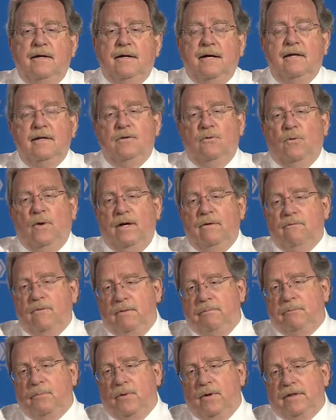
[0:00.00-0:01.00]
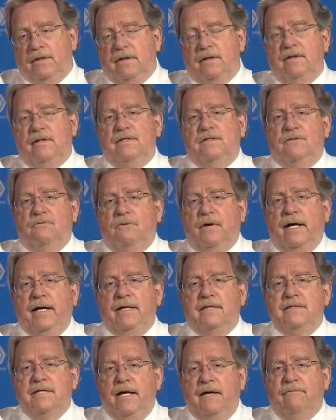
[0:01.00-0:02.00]
And the way we printed this array
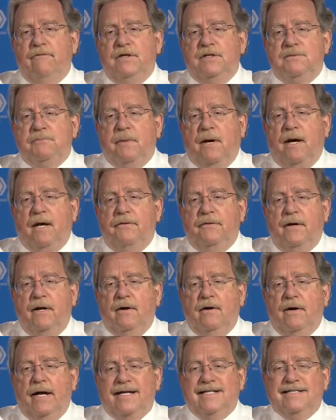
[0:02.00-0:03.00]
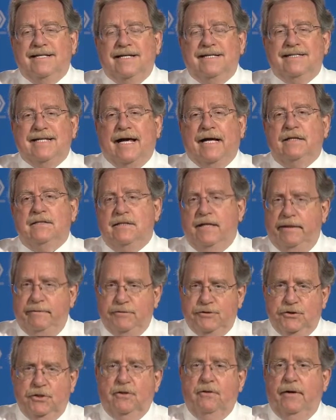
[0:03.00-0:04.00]
is every spot there has the exact same
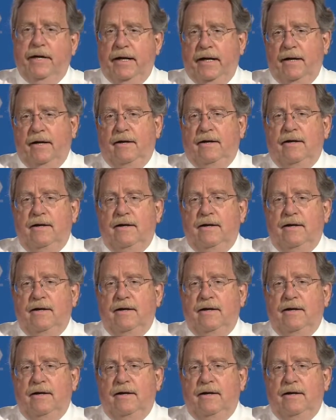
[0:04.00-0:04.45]
sugar in it.